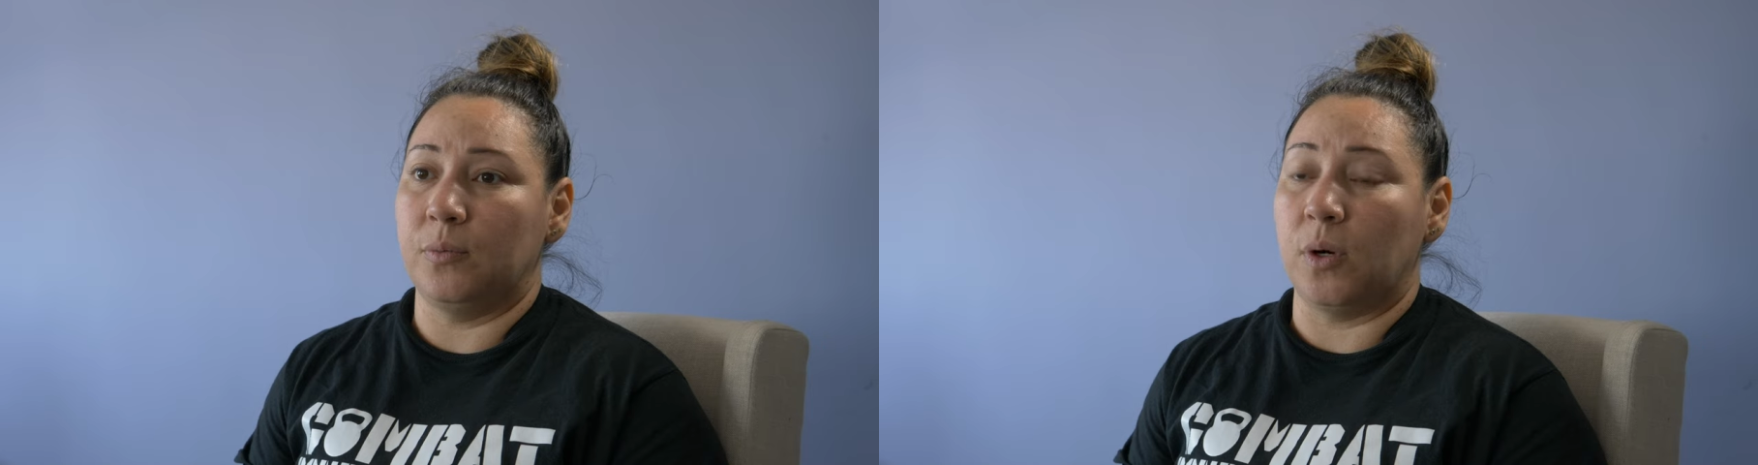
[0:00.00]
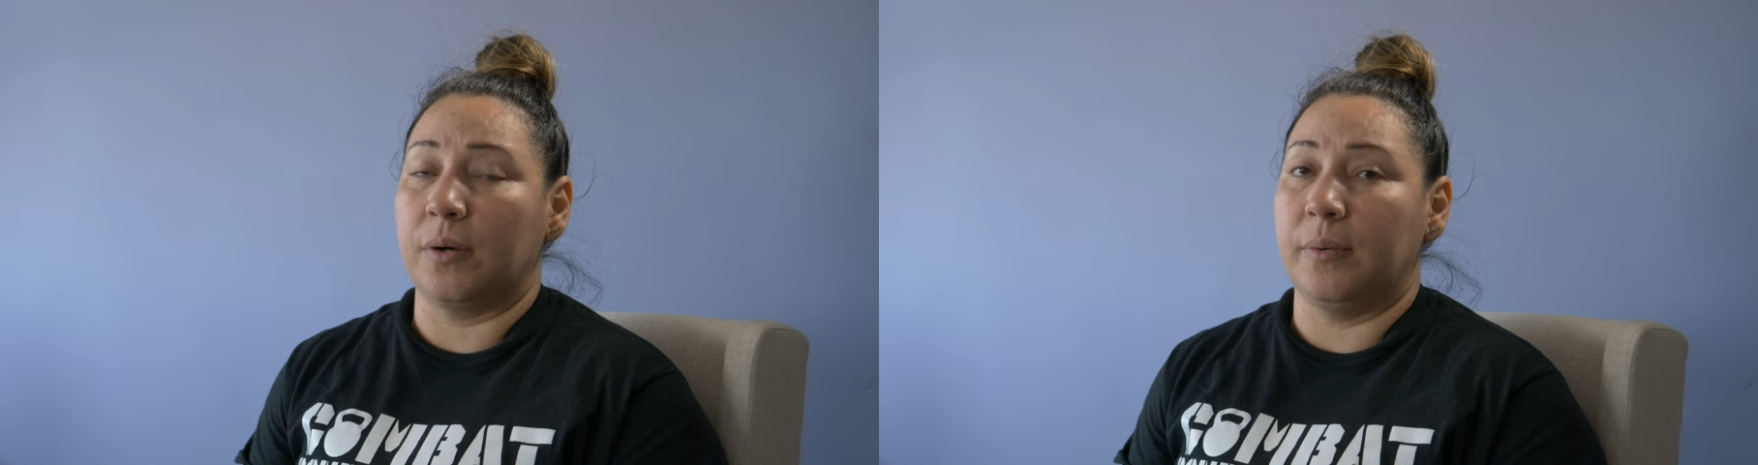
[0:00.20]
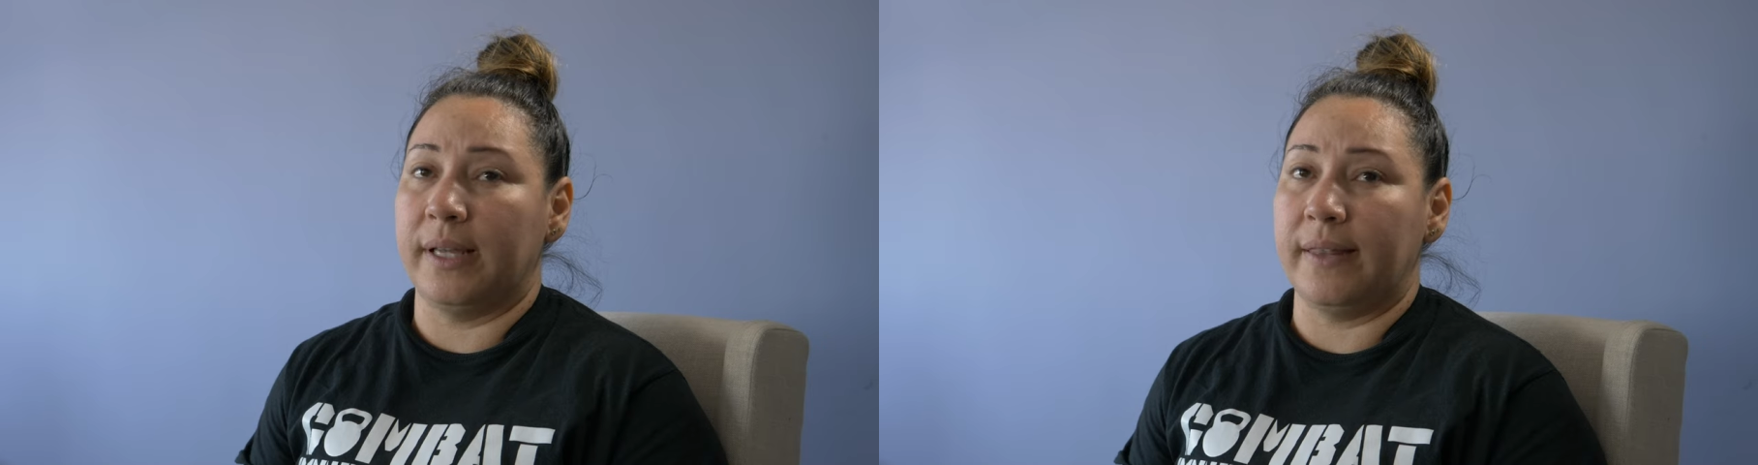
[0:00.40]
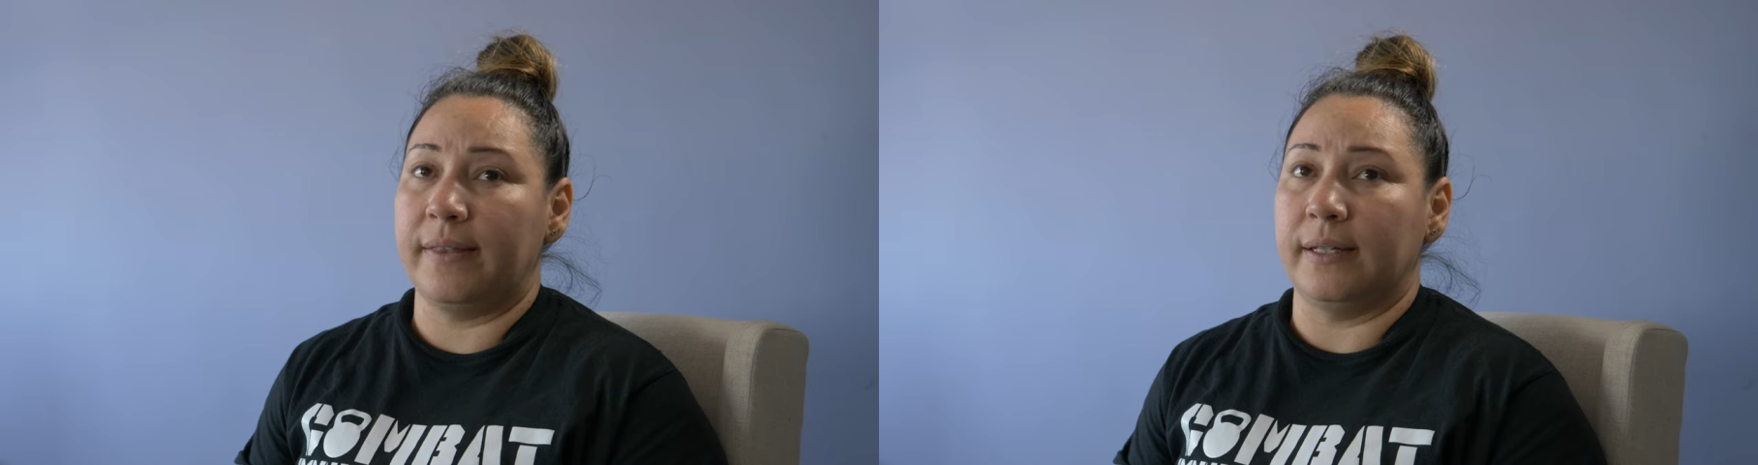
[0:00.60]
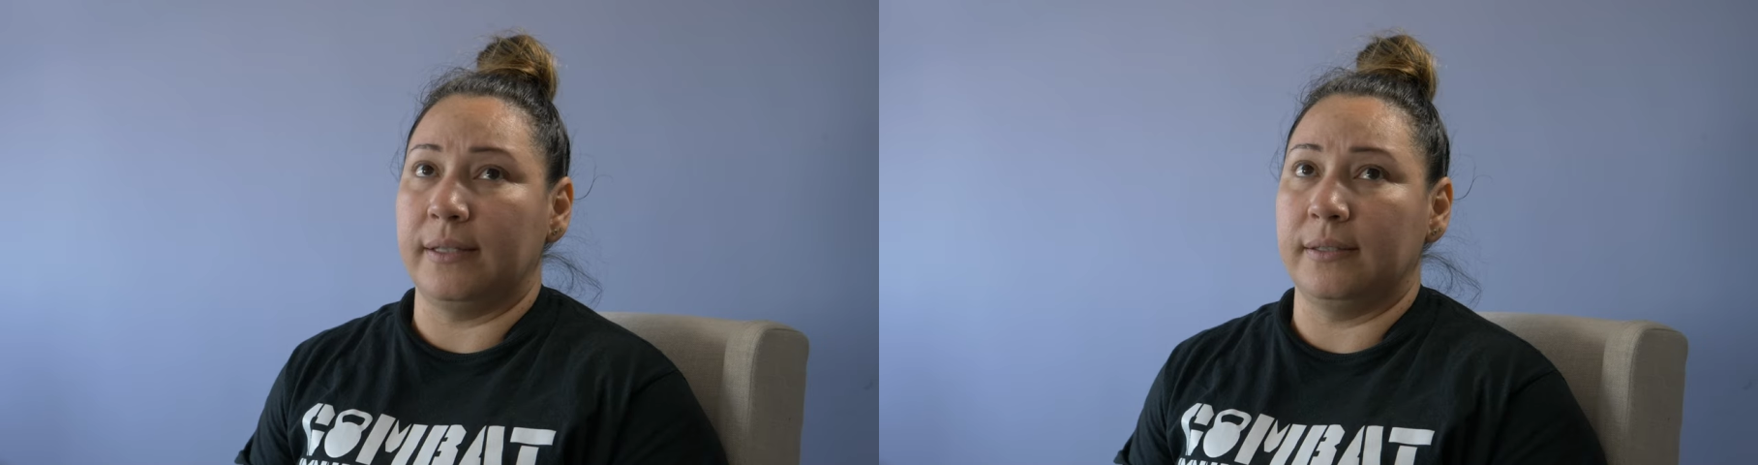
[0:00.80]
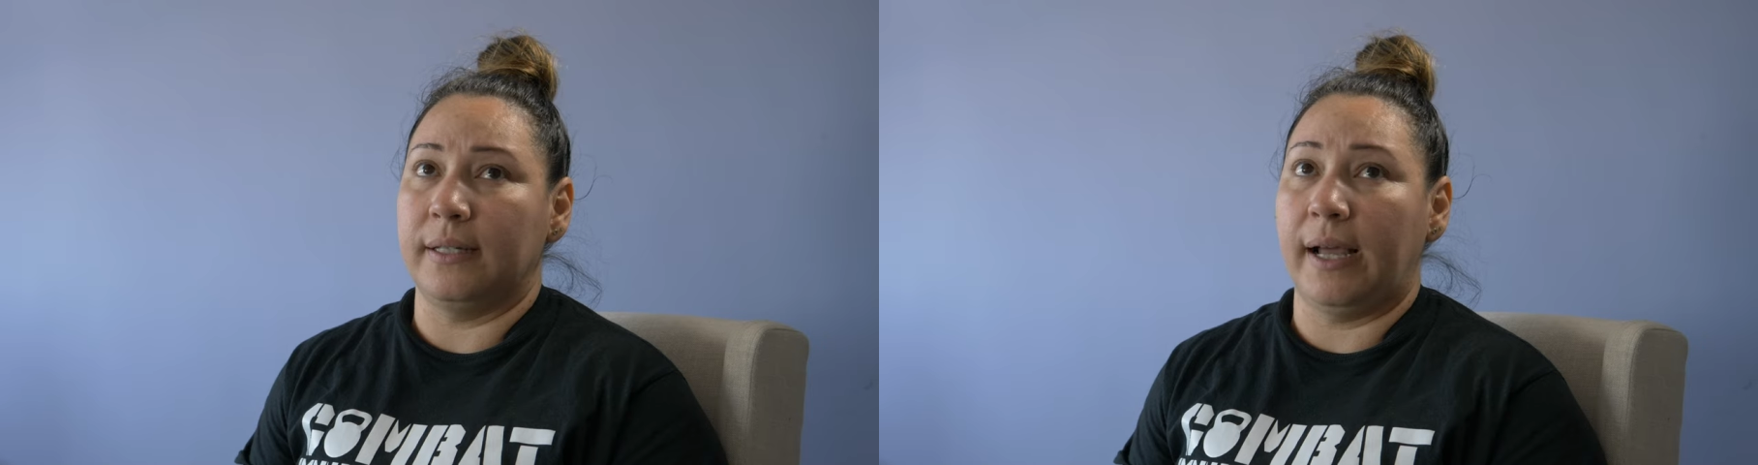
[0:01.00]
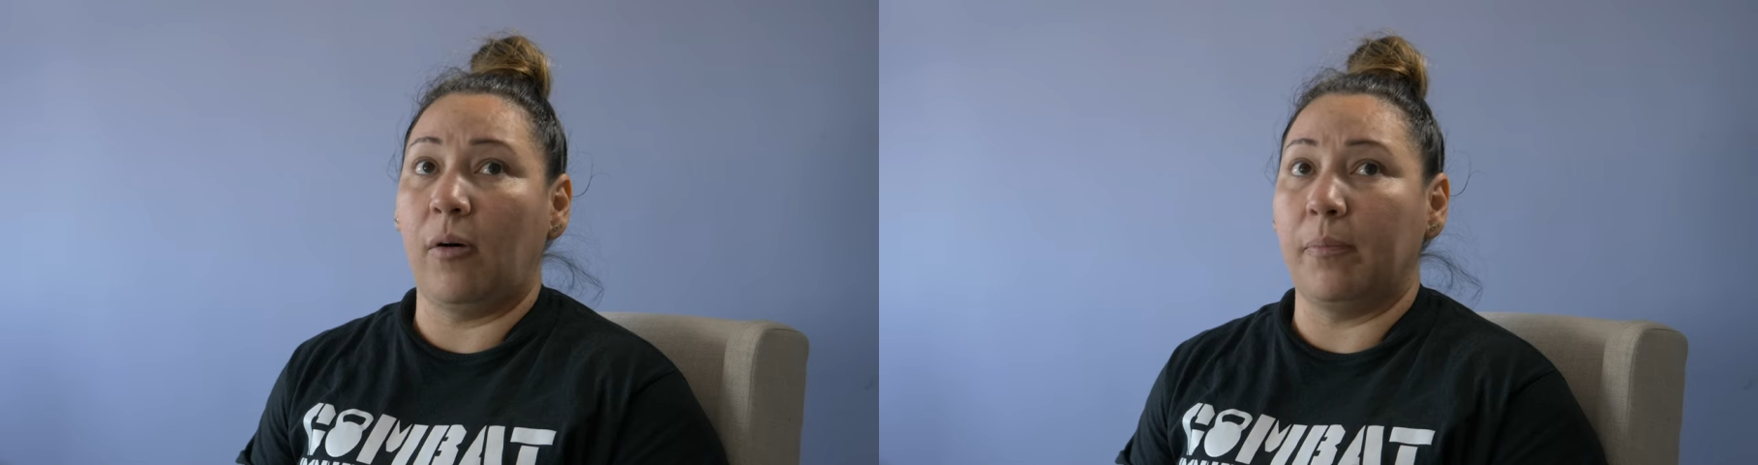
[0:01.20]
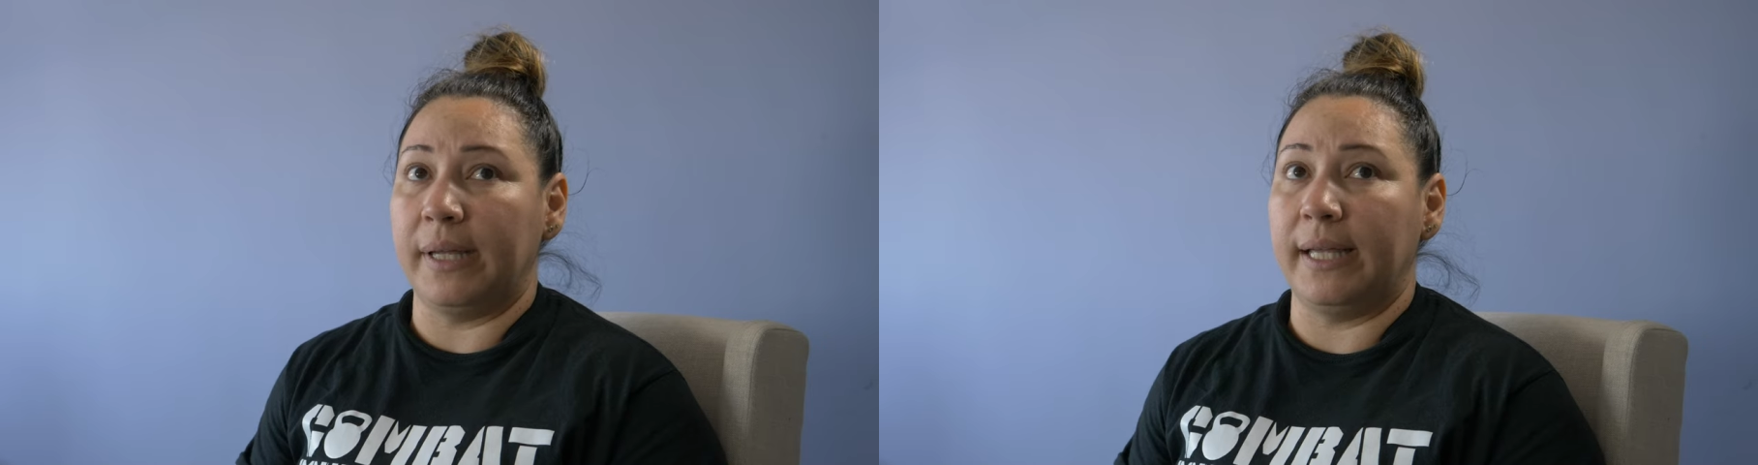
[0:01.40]
work with and
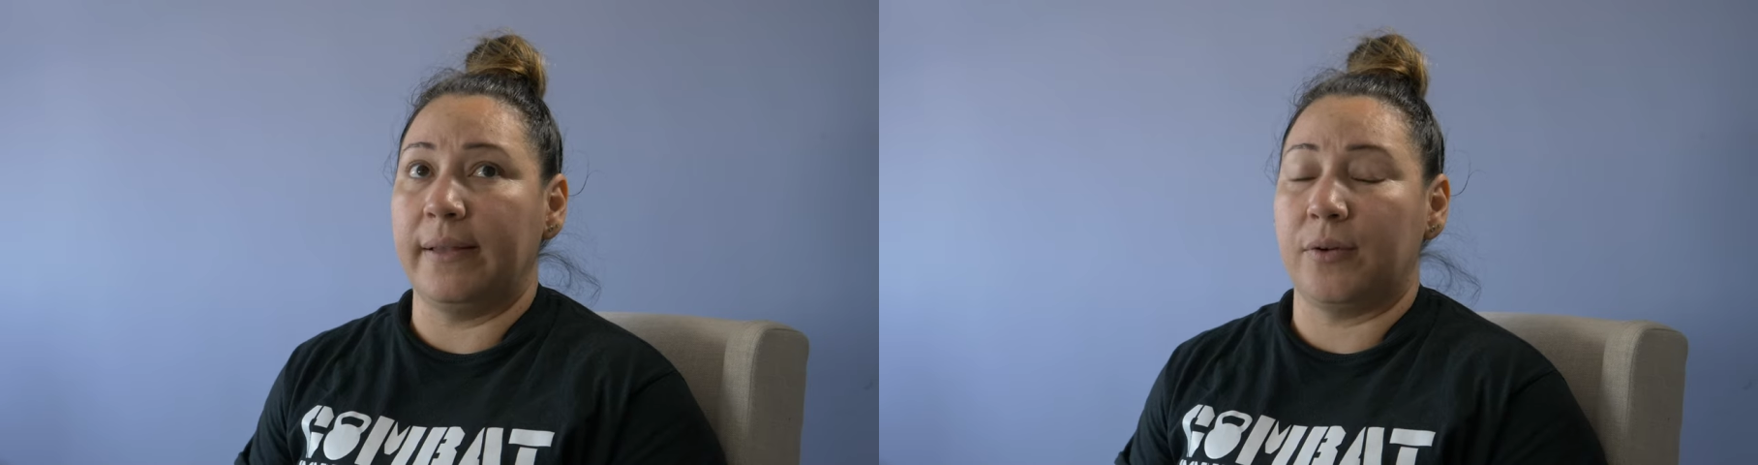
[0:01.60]
help me